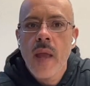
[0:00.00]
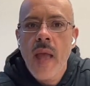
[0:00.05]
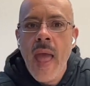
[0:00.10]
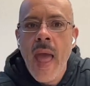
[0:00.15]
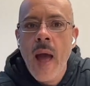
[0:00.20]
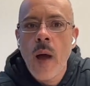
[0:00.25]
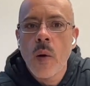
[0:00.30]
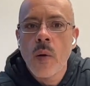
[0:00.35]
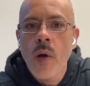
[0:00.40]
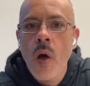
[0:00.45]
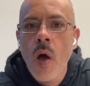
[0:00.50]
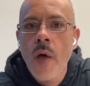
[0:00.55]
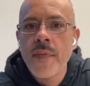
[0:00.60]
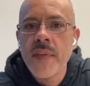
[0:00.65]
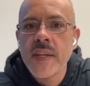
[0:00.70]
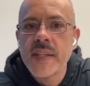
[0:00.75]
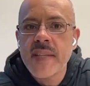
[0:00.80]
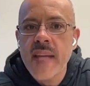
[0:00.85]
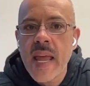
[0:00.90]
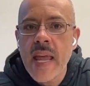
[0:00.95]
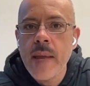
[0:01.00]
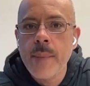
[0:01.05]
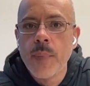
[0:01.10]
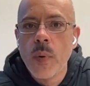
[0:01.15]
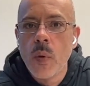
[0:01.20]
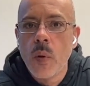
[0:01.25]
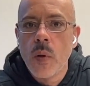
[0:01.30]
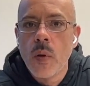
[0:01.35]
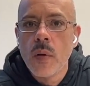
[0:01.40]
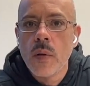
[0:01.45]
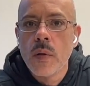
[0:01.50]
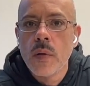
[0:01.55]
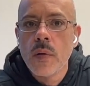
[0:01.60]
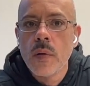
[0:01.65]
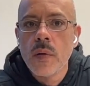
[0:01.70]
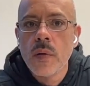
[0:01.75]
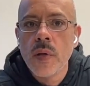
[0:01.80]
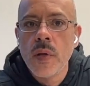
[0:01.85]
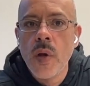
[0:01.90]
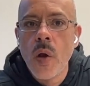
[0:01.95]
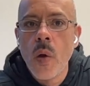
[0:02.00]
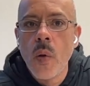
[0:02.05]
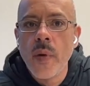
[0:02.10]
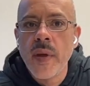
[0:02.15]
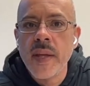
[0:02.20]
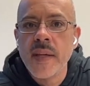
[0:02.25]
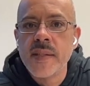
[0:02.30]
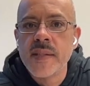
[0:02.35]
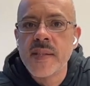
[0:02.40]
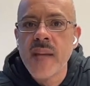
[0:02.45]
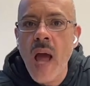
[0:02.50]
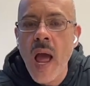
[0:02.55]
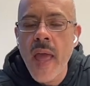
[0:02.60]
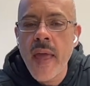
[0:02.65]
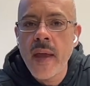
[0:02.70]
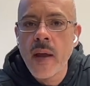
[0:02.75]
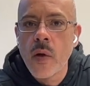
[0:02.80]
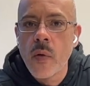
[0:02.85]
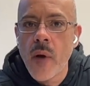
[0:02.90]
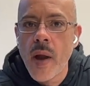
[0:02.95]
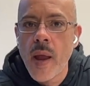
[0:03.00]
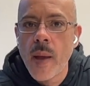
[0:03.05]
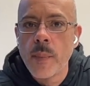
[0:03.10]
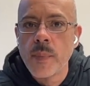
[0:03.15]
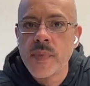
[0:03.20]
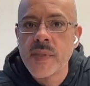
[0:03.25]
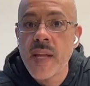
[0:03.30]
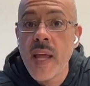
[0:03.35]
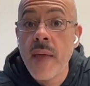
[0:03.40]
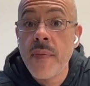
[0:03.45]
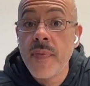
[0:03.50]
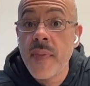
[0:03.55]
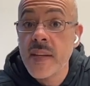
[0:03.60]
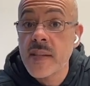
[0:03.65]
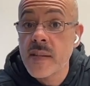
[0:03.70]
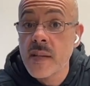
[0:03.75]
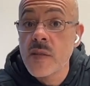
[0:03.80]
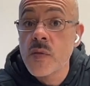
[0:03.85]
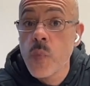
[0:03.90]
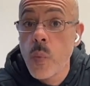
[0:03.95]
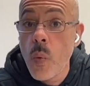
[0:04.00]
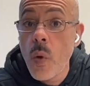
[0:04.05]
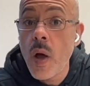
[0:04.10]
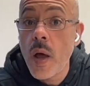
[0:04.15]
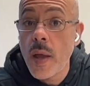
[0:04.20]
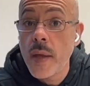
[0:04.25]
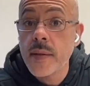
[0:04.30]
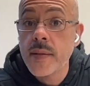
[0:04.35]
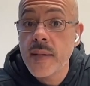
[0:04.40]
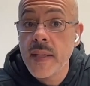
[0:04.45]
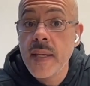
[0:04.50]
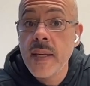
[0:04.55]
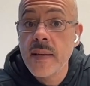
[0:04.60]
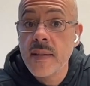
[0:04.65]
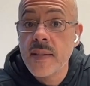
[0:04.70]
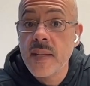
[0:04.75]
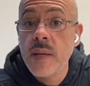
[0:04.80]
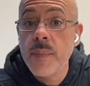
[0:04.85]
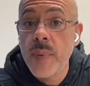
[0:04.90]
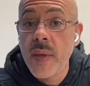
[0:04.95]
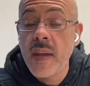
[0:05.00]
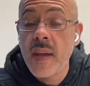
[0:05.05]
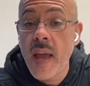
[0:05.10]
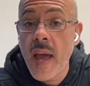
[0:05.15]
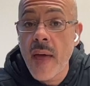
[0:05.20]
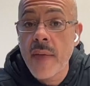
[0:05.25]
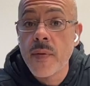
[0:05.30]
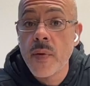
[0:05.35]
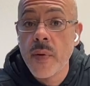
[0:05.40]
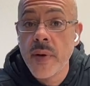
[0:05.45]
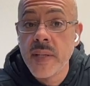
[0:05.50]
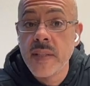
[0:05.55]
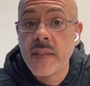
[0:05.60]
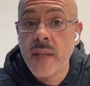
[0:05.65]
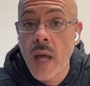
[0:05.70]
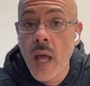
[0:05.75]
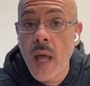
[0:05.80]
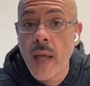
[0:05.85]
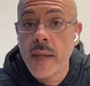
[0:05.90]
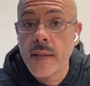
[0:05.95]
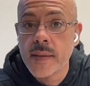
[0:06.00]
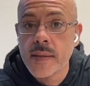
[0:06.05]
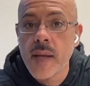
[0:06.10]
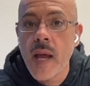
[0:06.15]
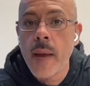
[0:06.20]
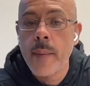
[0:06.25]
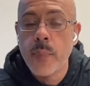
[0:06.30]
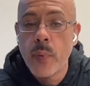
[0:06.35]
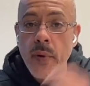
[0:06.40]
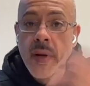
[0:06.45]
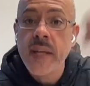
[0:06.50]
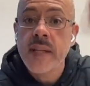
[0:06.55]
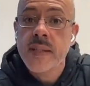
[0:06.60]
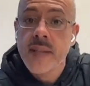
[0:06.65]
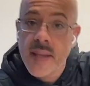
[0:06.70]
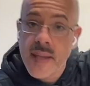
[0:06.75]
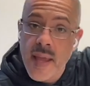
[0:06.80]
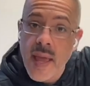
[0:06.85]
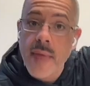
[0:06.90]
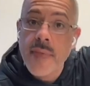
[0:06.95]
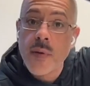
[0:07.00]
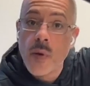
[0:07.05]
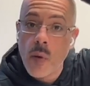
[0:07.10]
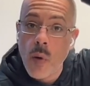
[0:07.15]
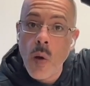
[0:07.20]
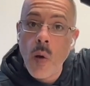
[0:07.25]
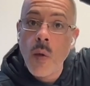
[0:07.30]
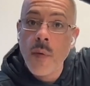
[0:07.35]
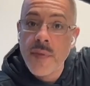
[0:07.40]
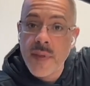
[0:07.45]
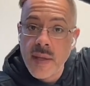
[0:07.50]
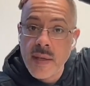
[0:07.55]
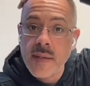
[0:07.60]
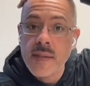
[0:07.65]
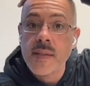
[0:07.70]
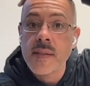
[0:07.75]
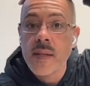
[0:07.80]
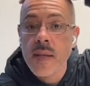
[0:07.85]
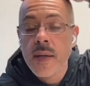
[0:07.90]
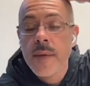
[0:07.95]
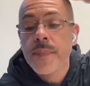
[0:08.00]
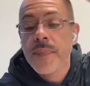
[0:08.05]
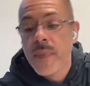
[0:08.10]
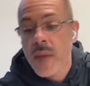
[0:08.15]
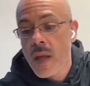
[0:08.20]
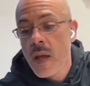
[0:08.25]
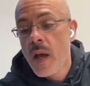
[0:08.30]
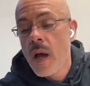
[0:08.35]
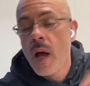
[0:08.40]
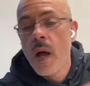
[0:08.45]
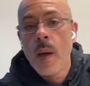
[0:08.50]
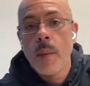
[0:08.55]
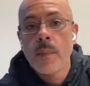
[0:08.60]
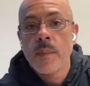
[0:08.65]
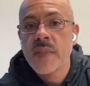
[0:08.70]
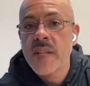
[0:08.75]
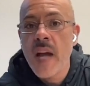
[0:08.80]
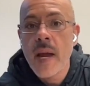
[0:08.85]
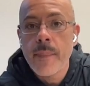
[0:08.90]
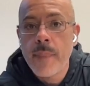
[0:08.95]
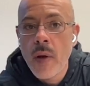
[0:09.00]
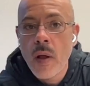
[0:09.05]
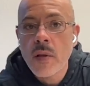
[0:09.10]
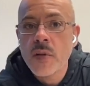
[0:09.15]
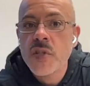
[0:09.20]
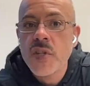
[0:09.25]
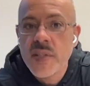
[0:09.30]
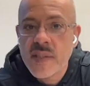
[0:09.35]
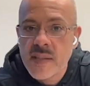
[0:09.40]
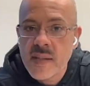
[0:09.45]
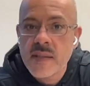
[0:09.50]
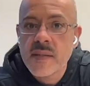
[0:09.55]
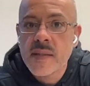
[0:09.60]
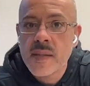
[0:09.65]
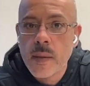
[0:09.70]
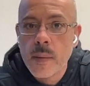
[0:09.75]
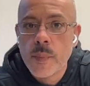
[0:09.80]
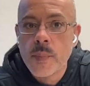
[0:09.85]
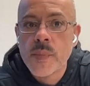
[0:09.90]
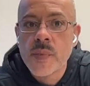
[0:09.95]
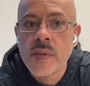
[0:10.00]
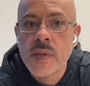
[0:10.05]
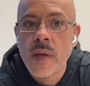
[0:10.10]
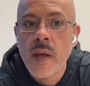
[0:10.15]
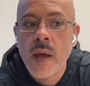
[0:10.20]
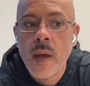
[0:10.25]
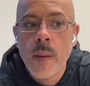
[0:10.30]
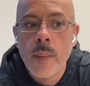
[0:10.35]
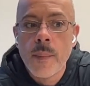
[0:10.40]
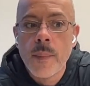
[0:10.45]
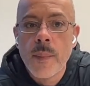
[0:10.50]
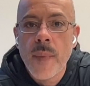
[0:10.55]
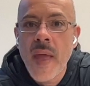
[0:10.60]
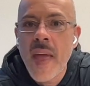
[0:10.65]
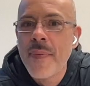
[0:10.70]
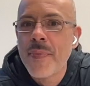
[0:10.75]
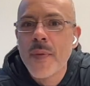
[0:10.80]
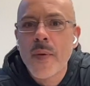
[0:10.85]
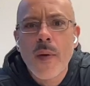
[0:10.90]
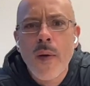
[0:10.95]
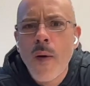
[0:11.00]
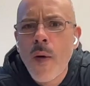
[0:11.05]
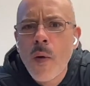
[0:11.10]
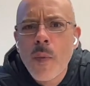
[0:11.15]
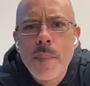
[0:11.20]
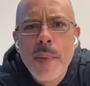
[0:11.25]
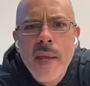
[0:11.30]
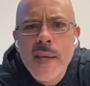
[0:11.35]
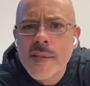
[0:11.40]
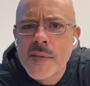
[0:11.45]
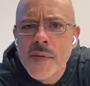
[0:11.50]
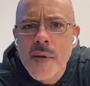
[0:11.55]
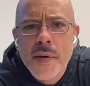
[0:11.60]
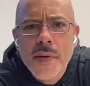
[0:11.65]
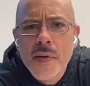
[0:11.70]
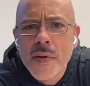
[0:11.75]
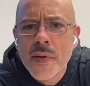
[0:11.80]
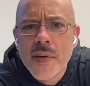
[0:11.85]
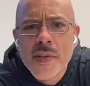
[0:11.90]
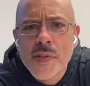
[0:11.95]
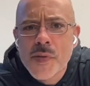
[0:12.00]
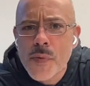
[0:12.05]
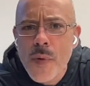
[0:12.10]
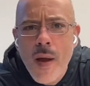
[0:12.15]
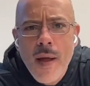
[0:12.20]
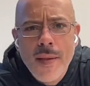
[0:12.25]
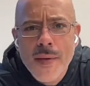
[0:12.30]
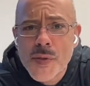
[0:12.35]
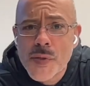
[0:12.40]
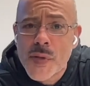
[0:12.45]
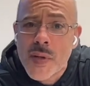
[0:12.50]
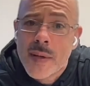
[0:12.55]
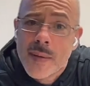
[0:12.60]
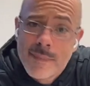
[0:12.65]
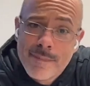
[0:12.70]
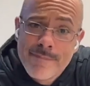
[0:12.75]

out on the table, in diagrams. And this is what Entpgathering does. I bring together all these typology systems, and they're all based on your astrology.